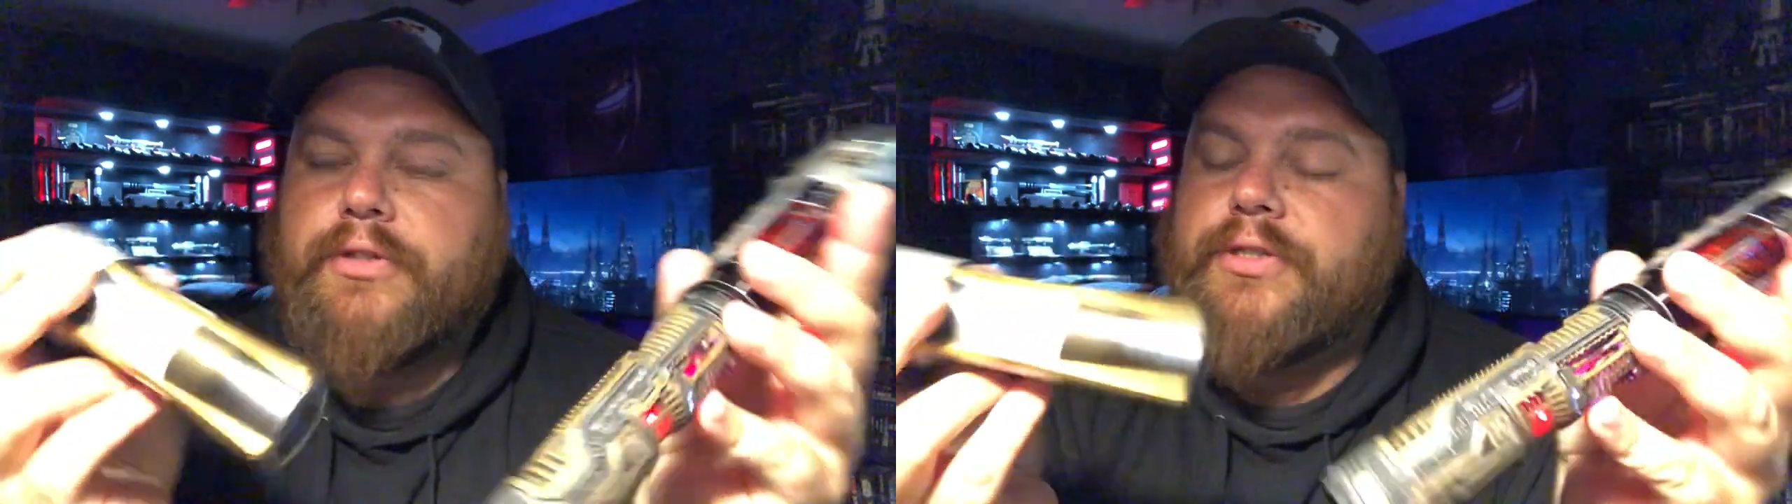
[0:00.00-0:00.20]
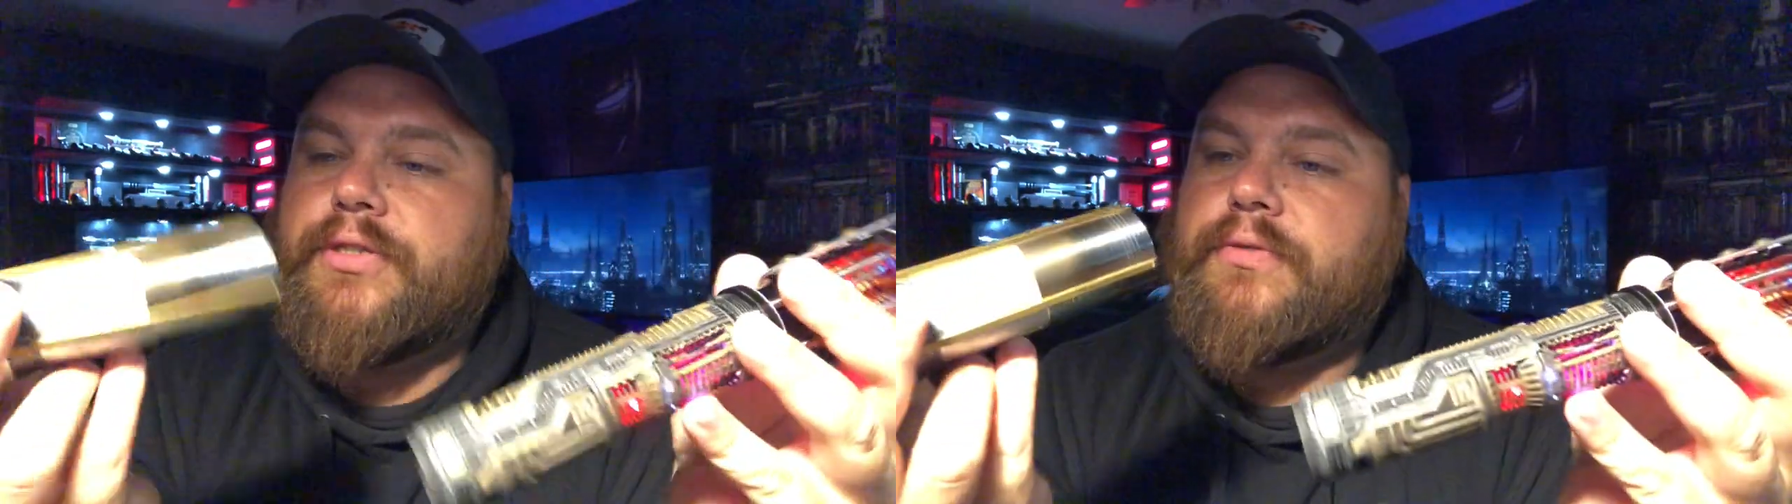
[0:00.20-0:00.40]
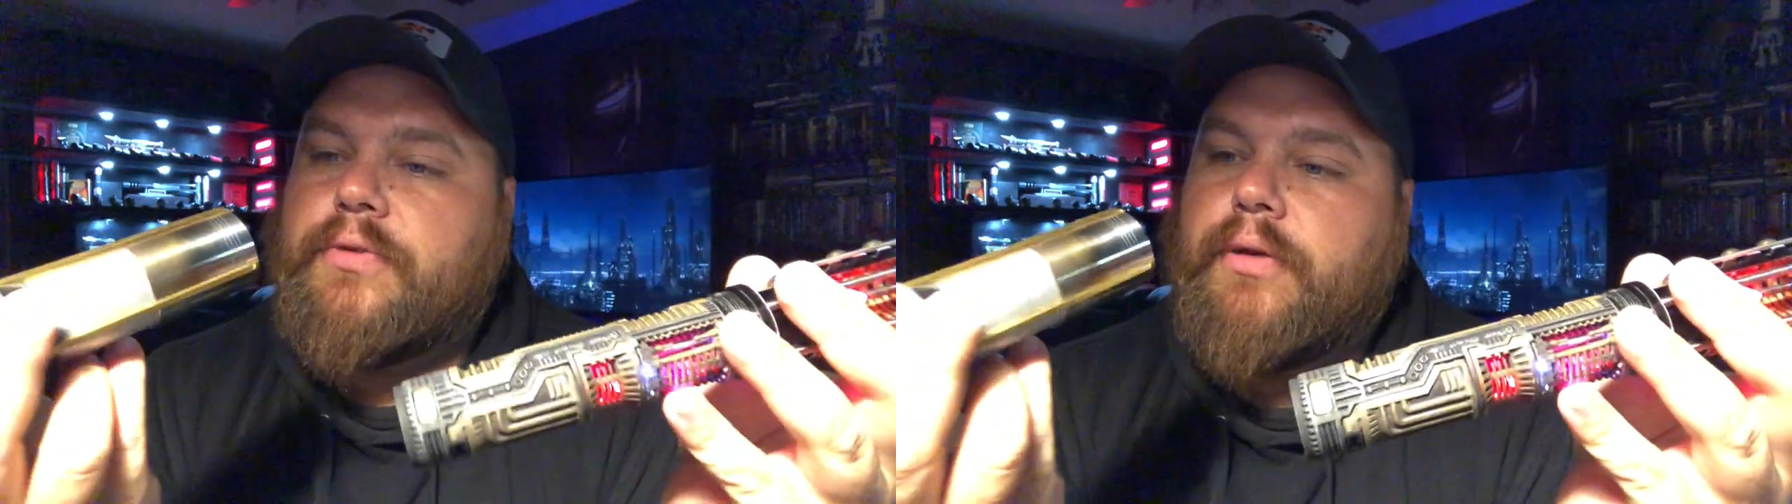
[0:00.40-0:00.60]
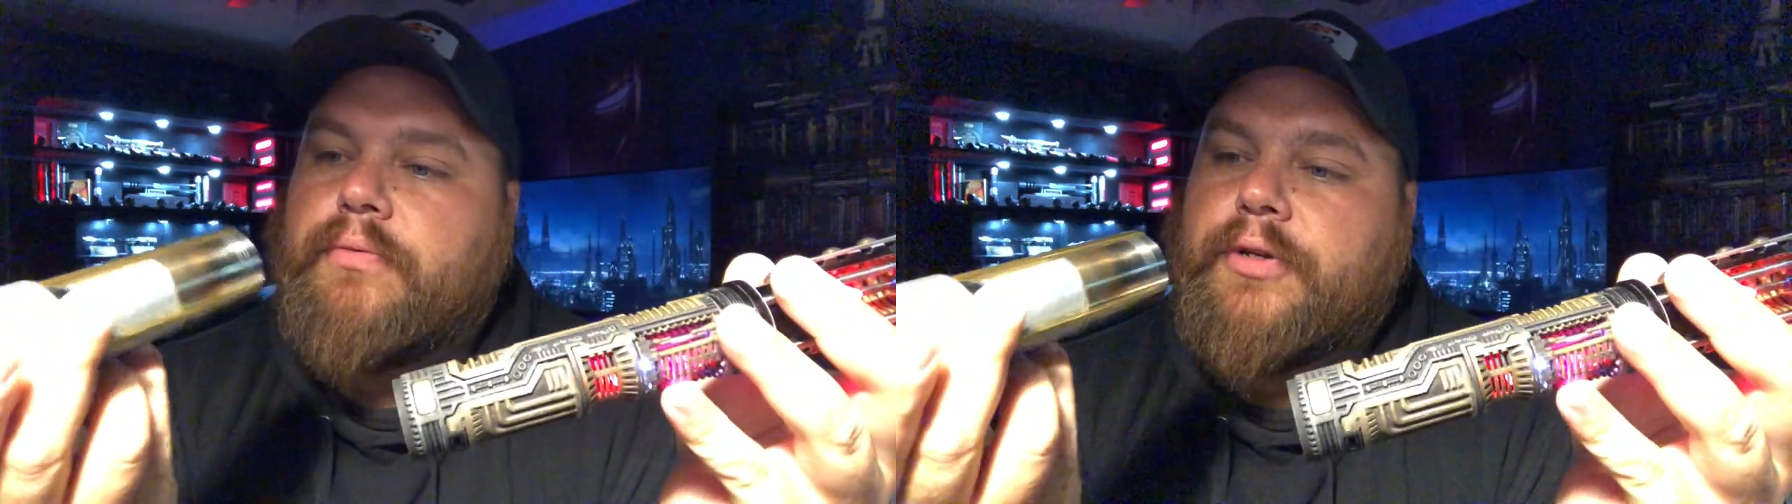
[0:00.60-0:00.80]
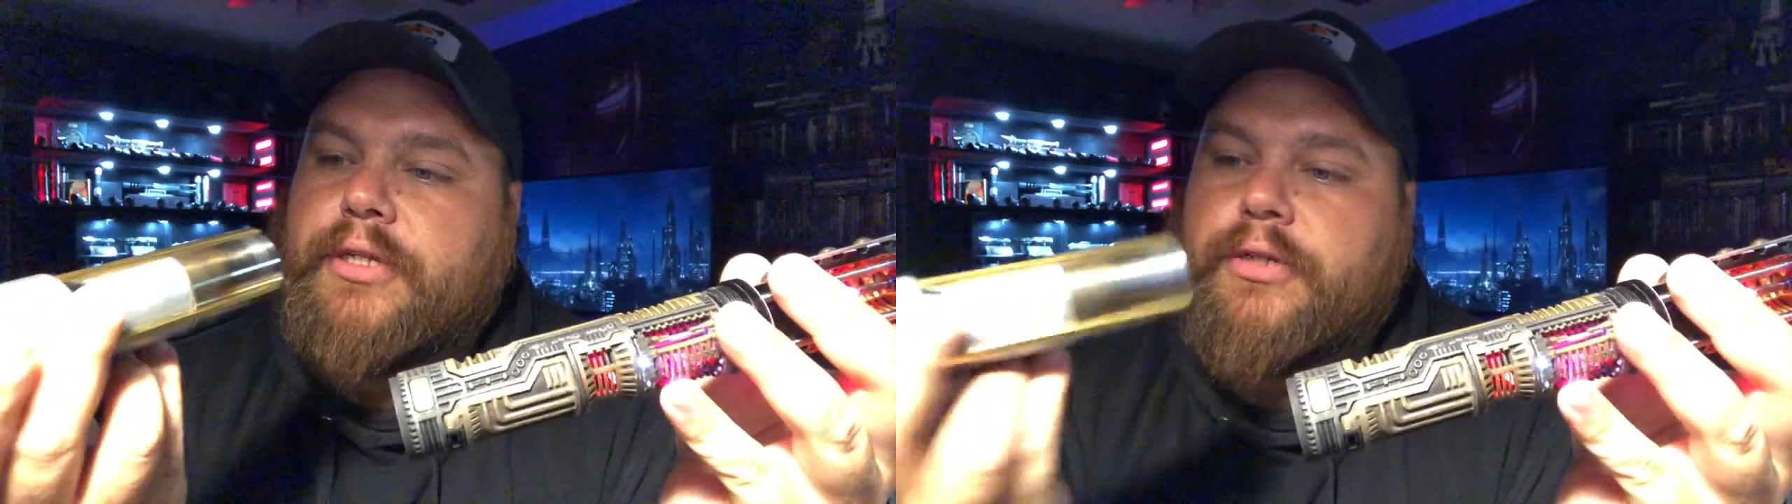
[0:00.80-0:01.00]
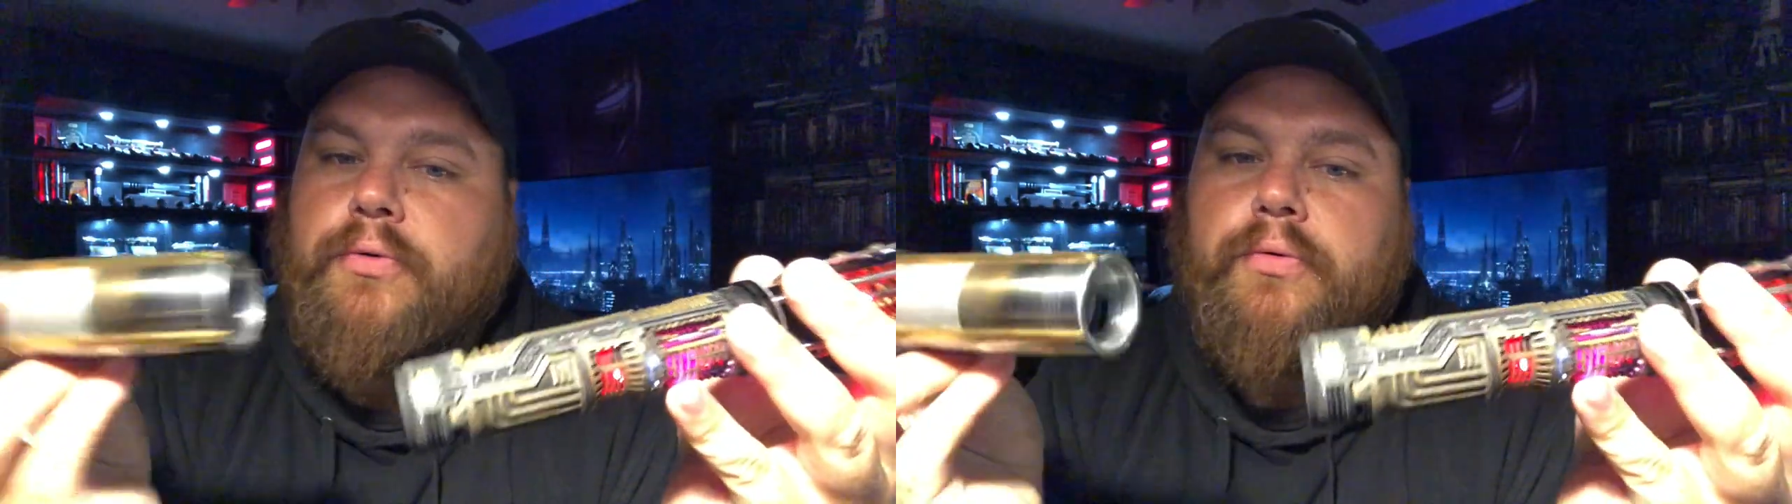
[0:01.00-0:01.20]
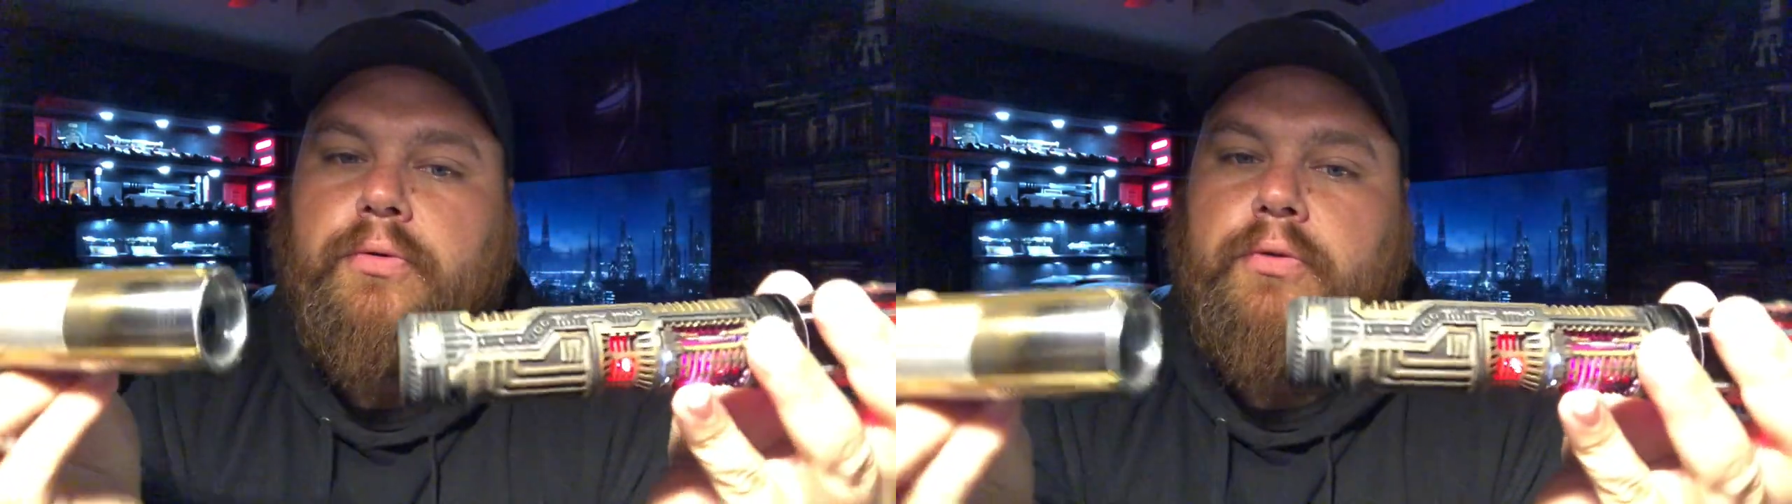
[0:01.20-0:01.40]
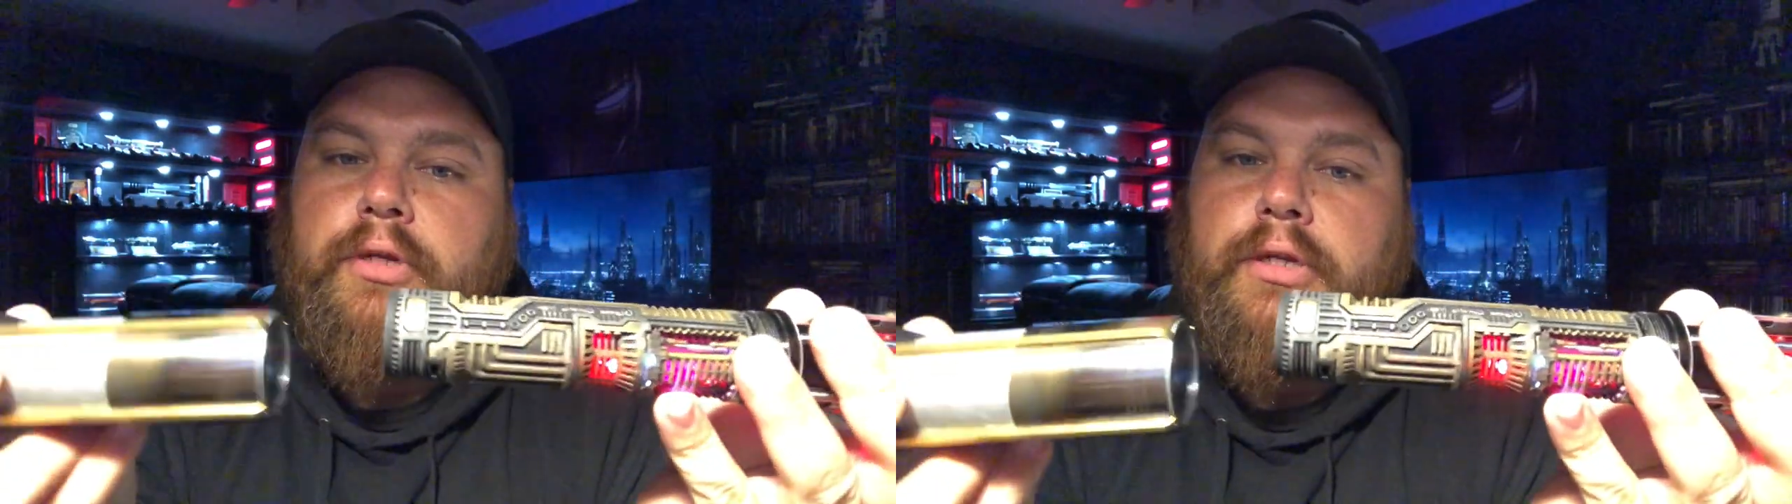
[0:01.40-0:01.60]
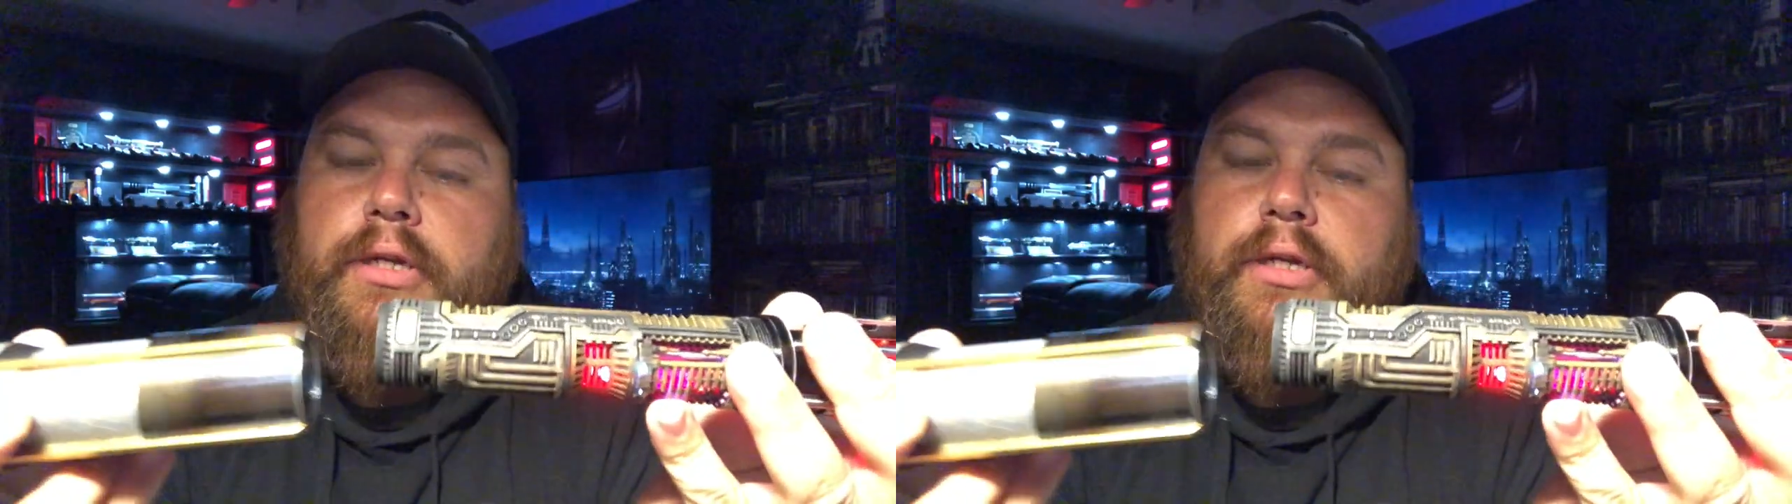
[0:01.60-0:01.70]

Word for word: which is just uh, really cool.